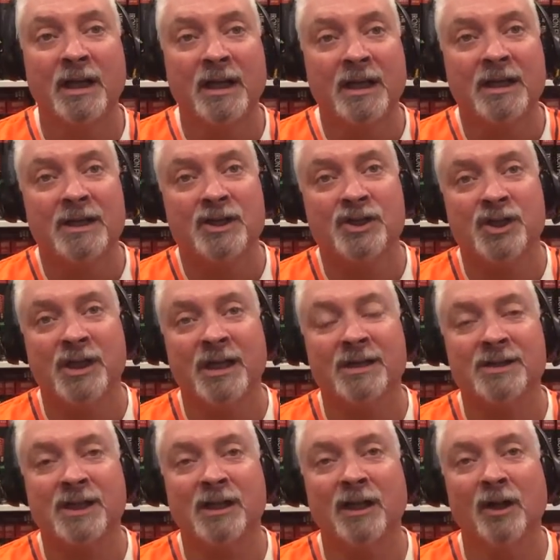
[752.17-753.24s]
Mm-hmm. She
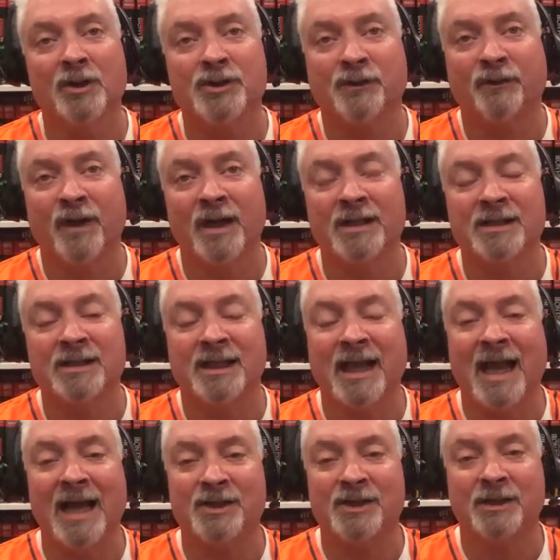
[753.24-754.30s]
has close friends that
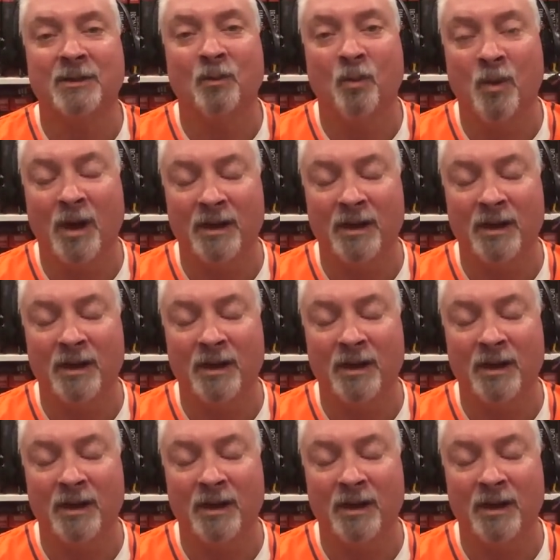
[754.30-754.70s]
actually,